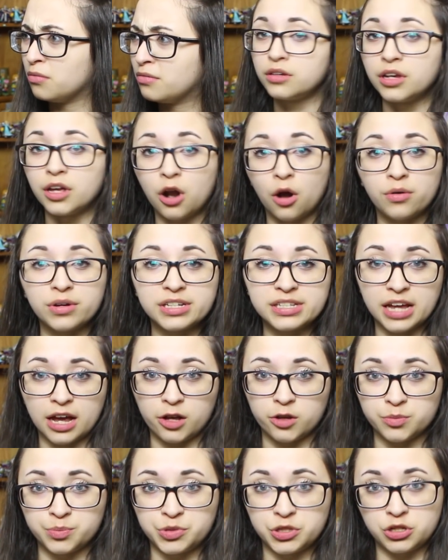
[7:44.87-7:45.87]
it always
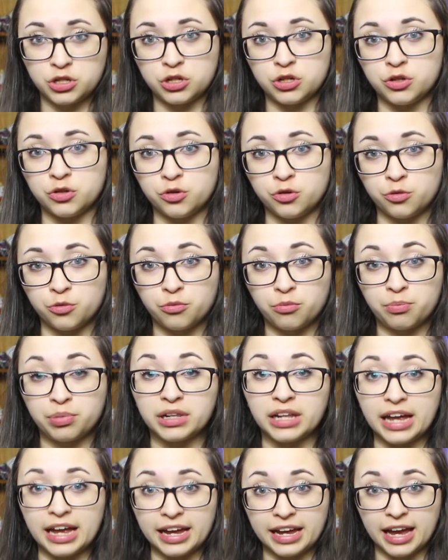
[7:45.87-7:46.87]
helps to
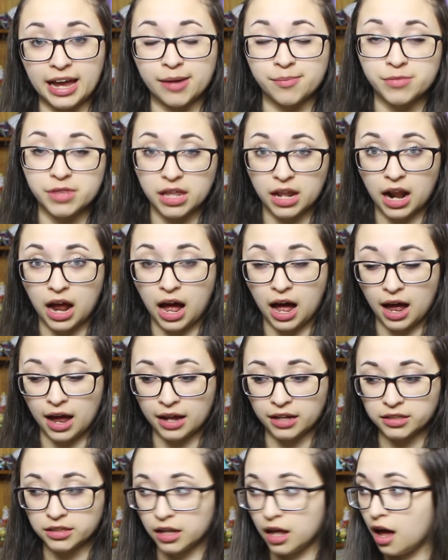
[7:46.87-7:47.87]
play a game that
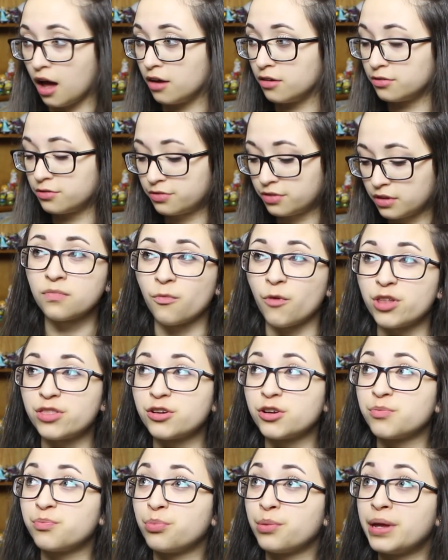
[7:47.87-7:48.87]
I love,
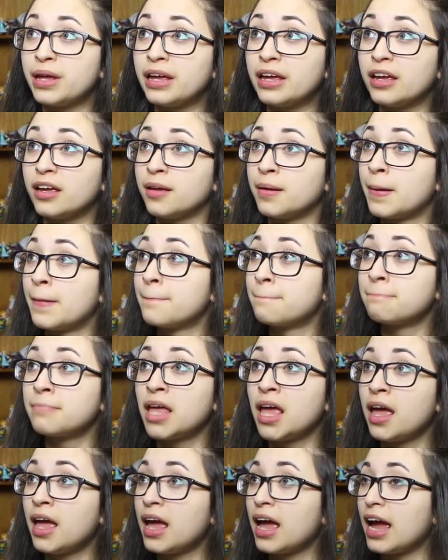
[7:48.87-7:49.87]
whether it be
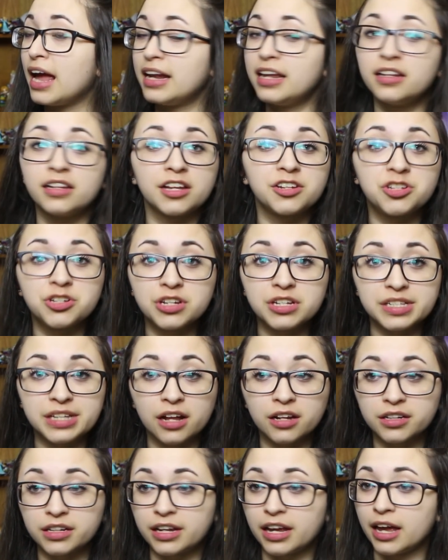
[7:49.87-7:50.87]
any Legend of
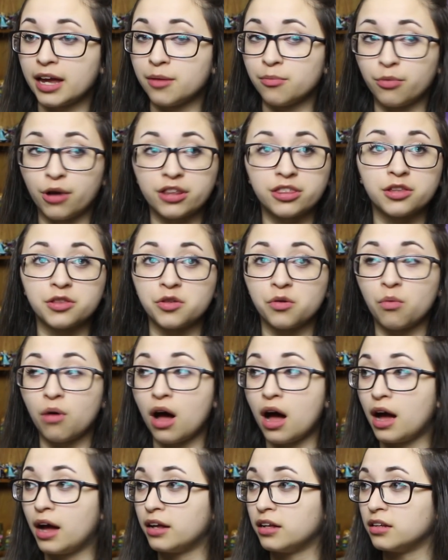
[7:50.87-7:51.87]
Zelda game, Breath of the
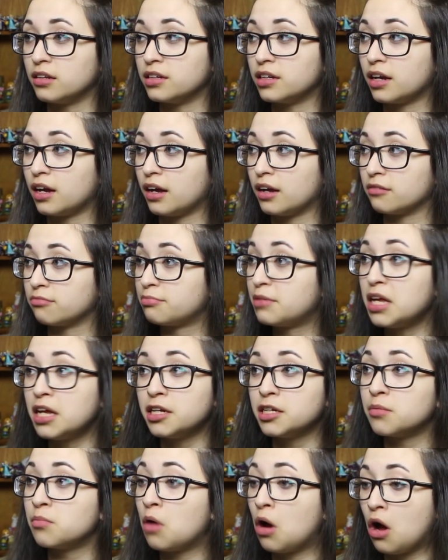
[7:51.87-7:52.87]
Wild,
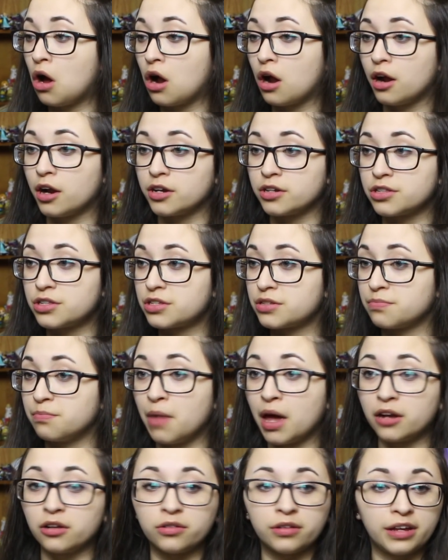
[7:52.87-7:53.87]
Kingdom Hearts,
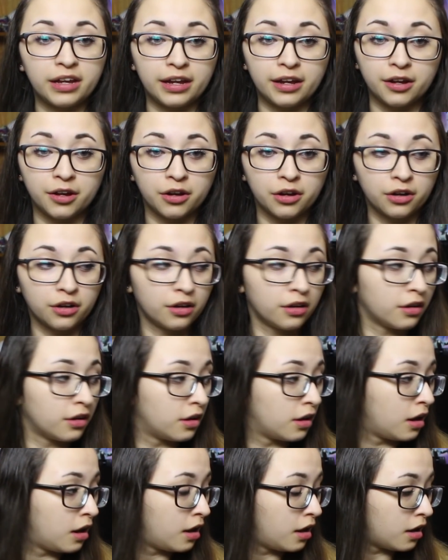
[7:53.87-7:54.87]
Metal Gear.
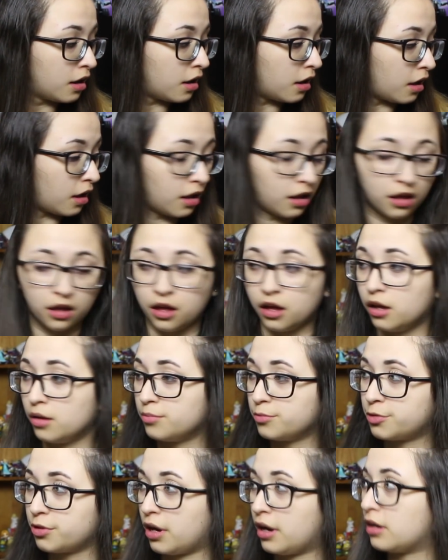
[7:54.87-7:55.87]

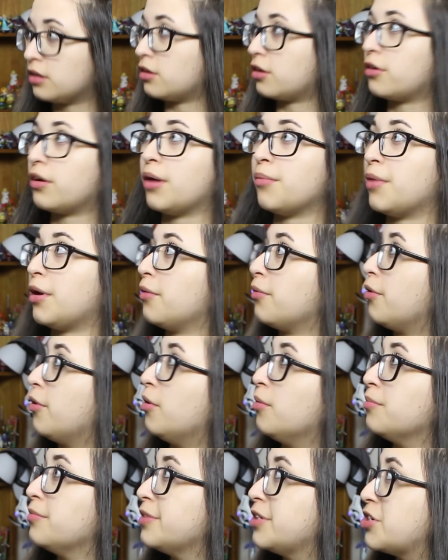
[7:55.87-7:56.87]
I'm trying to look around my
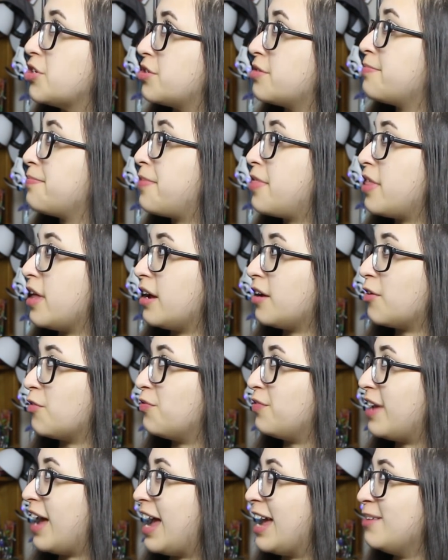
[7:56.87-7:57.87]
room, just think
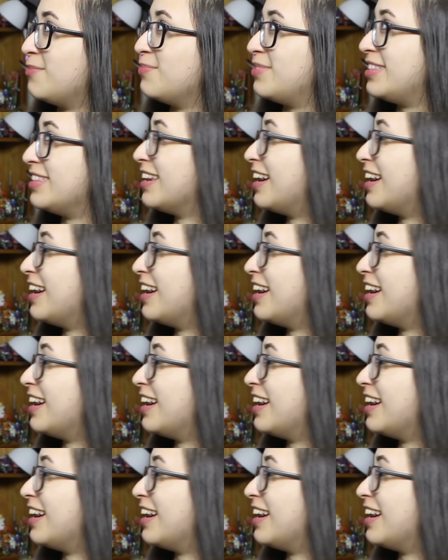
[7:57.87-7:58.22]
of games